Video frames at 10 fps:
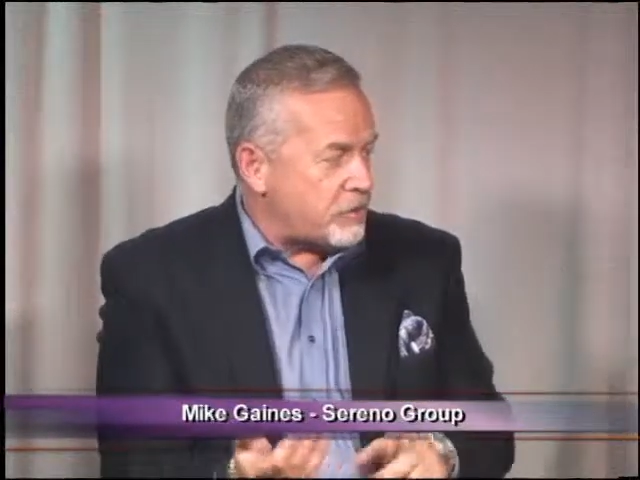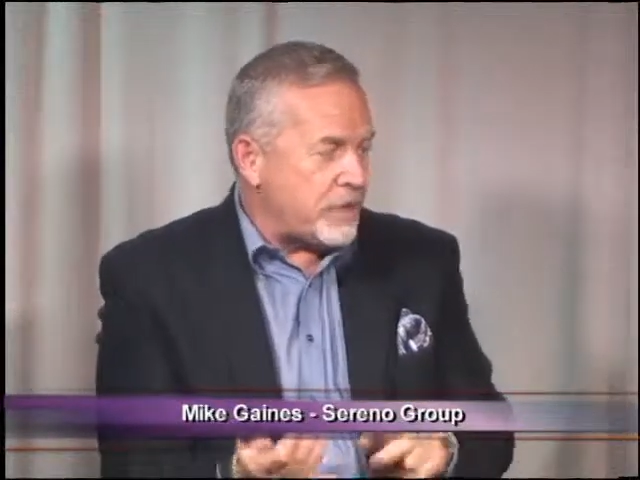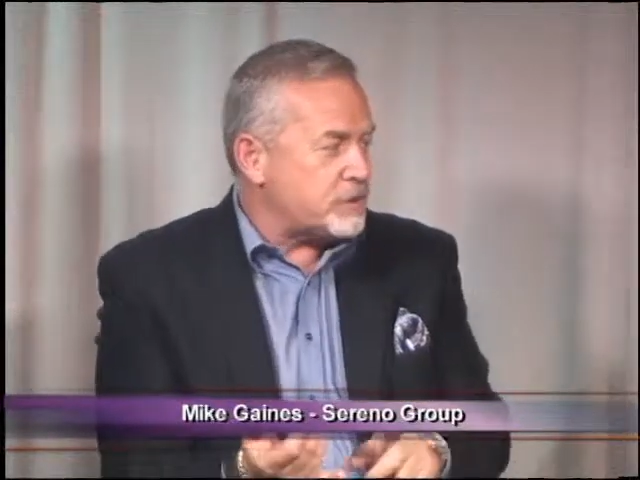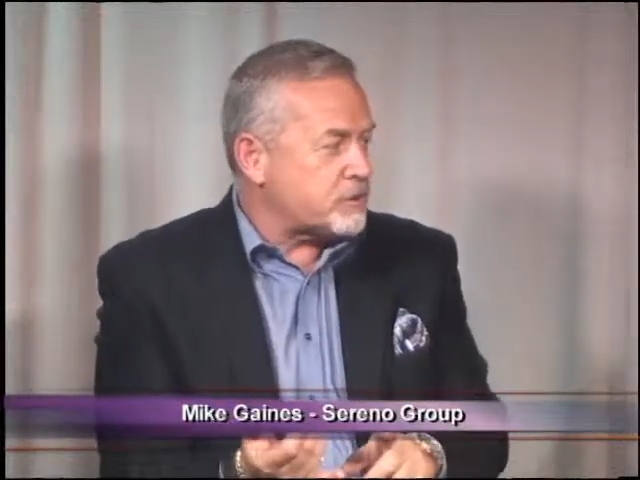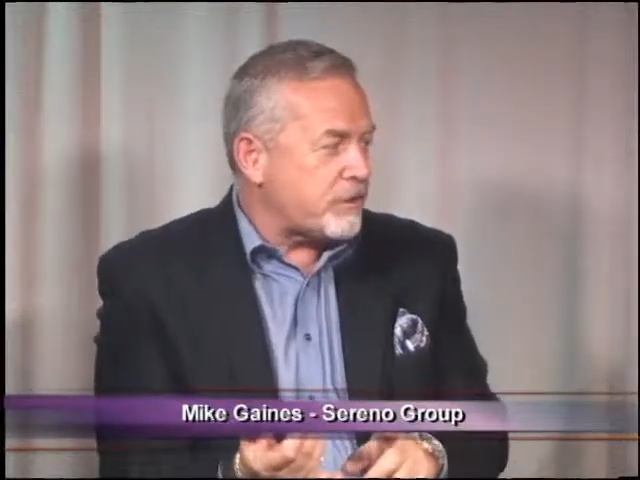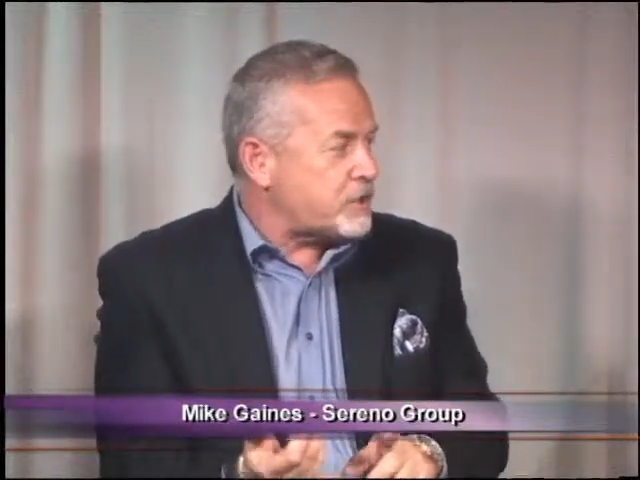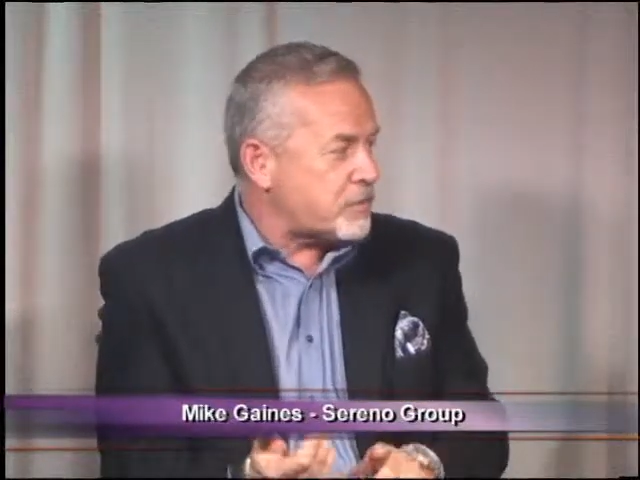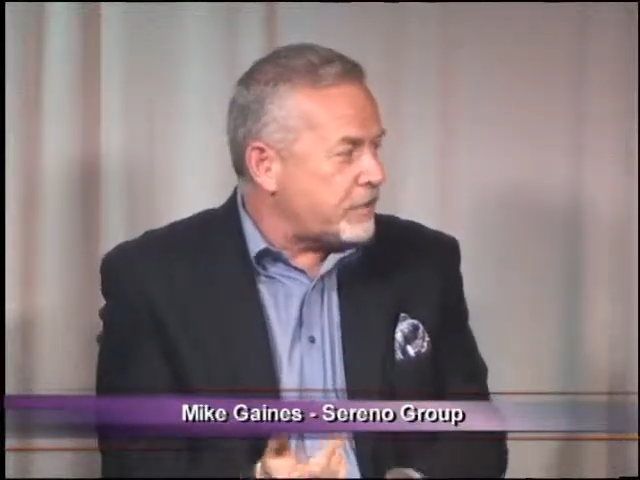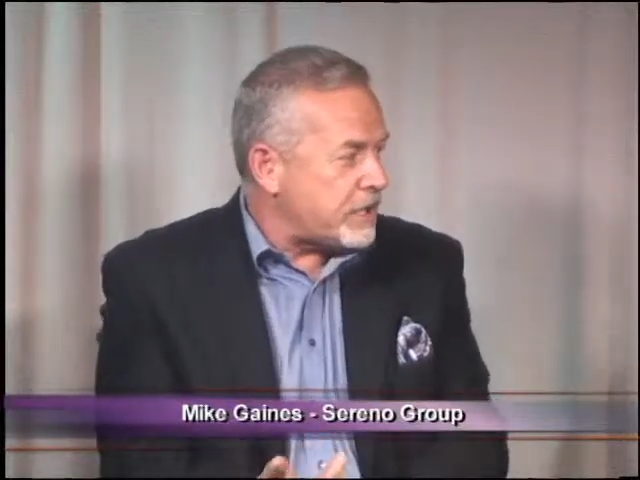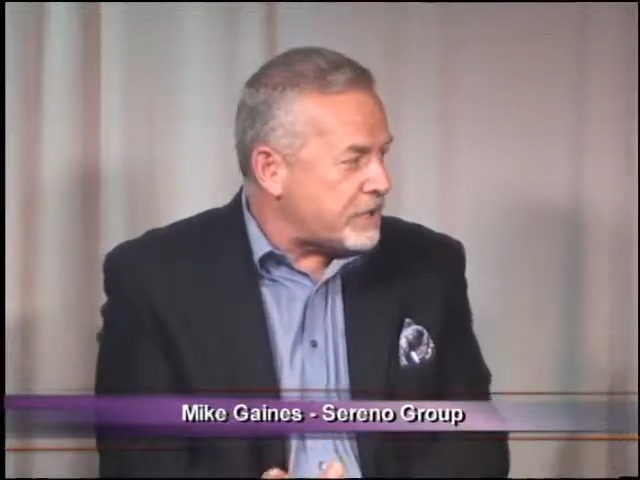Their interest rates
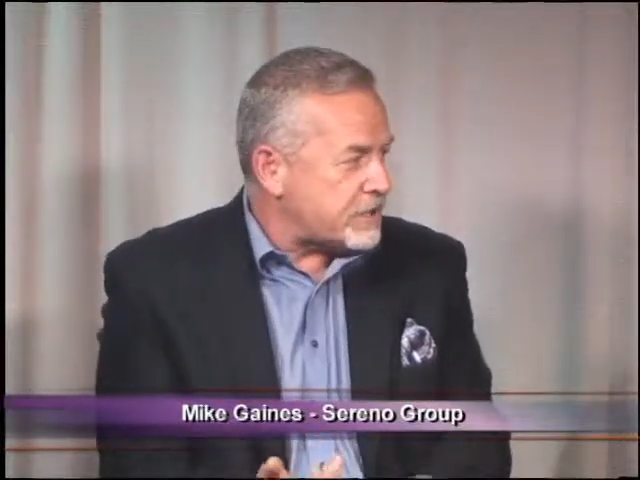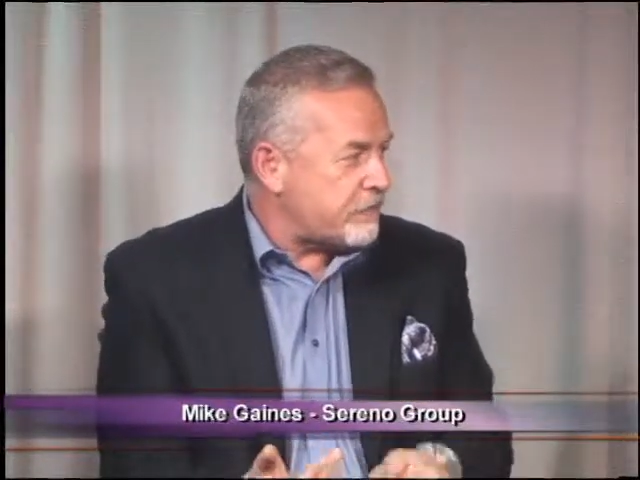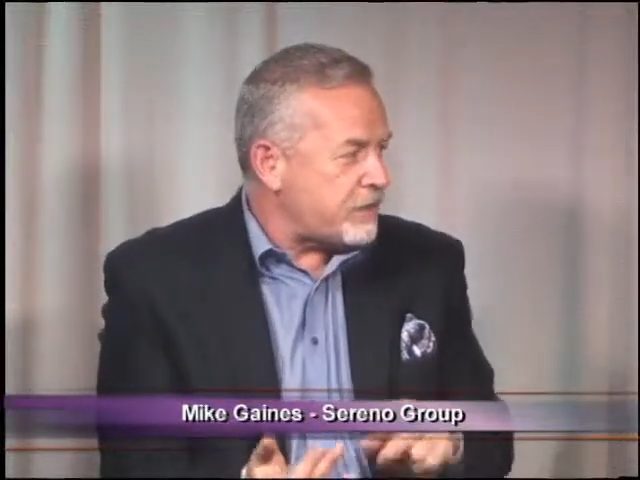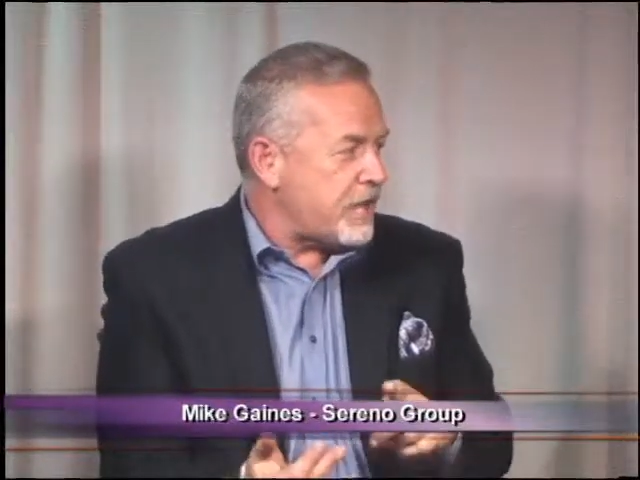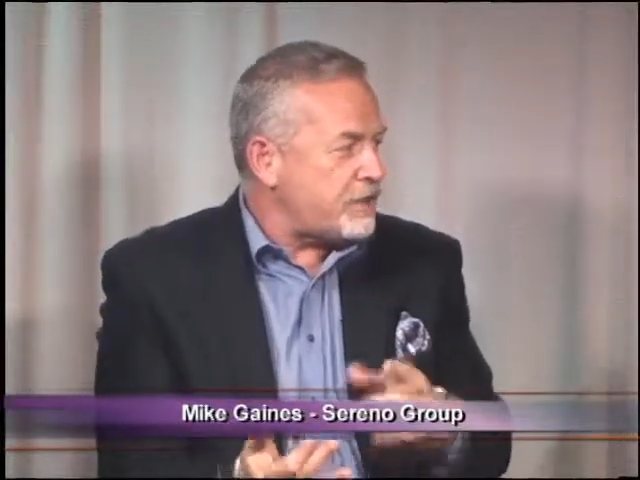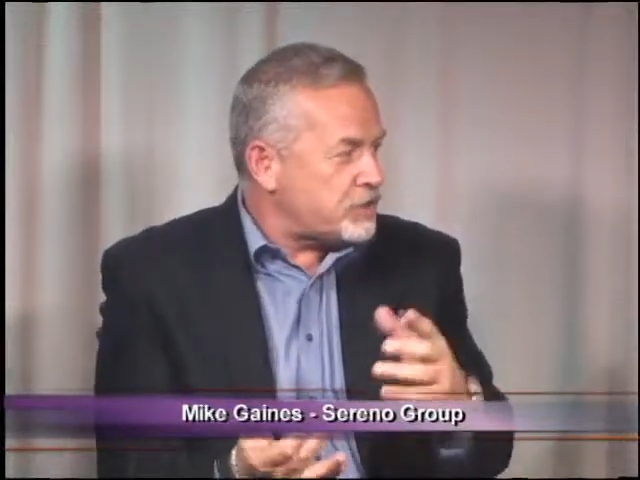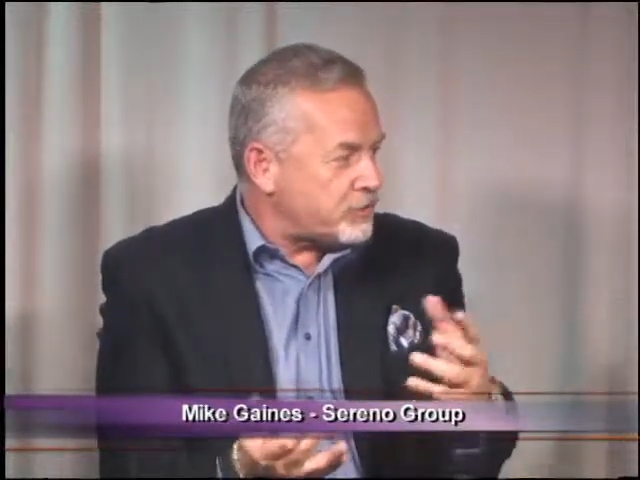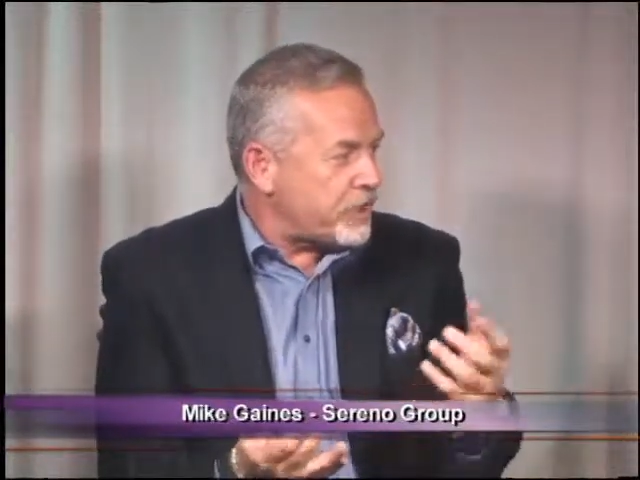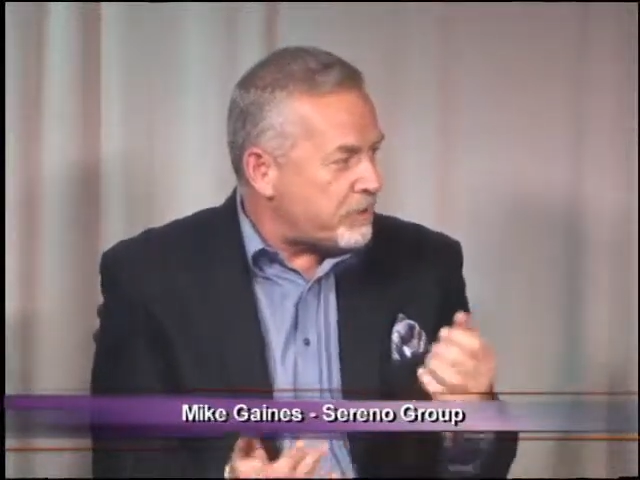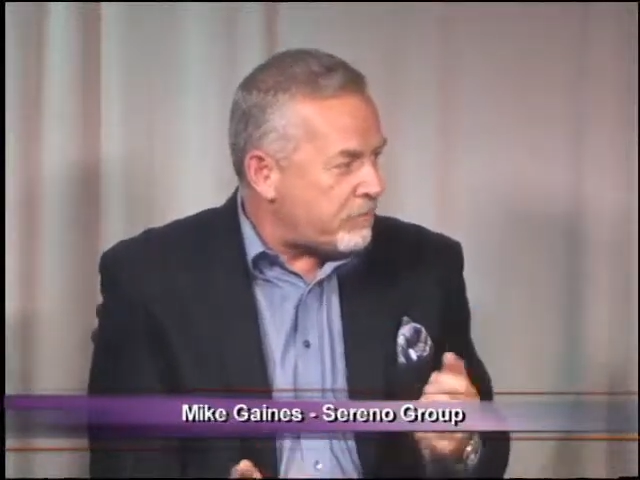weren't any different. Nothing
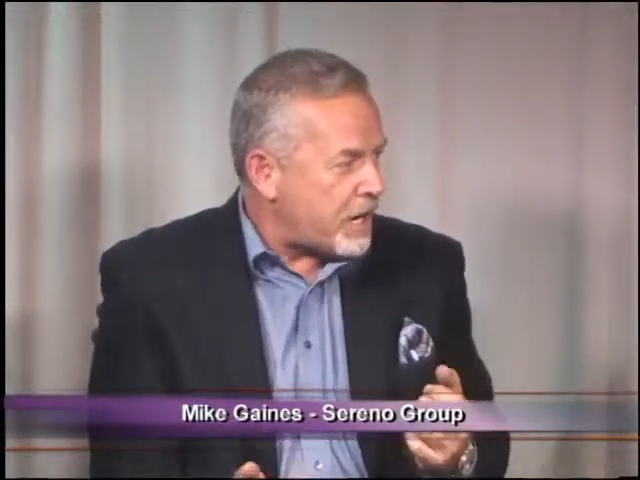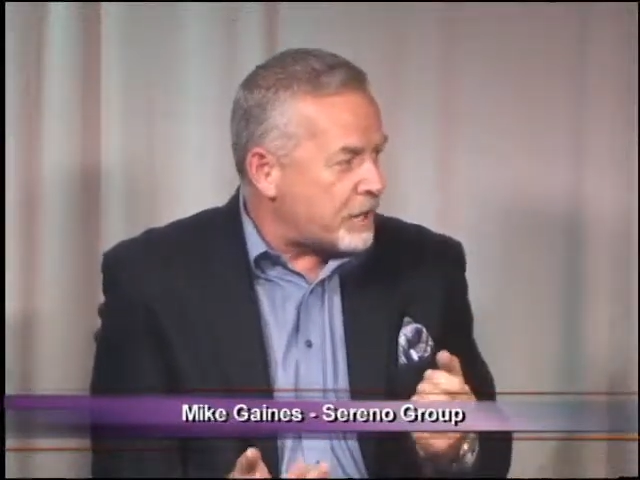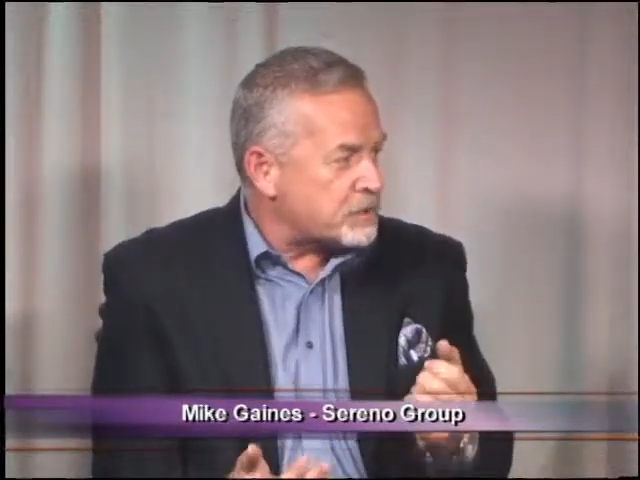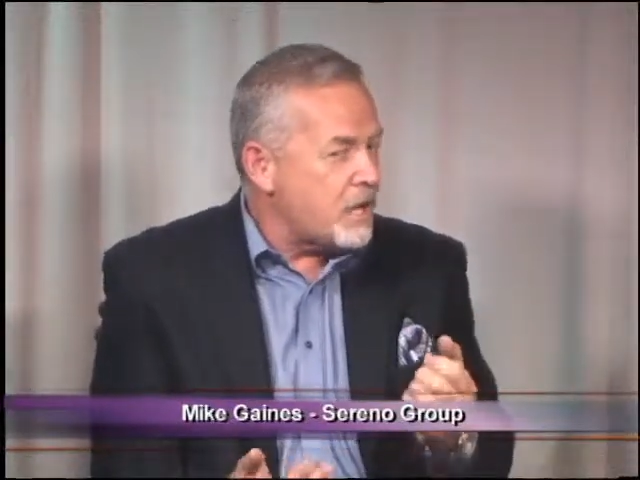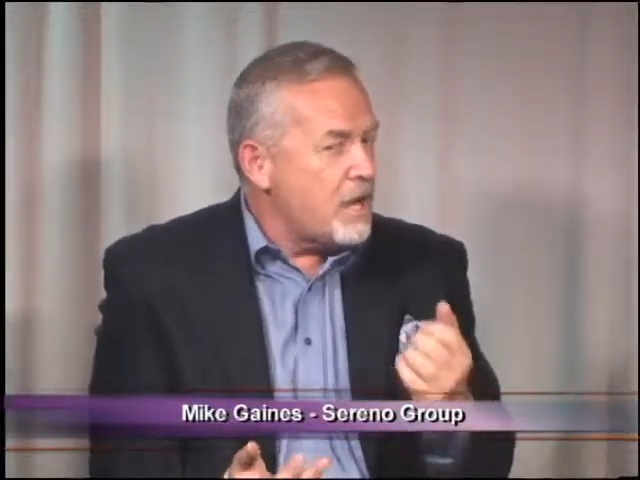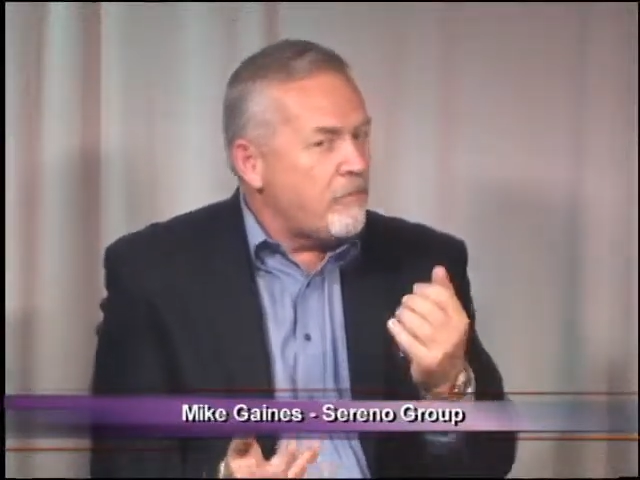triggered buyers.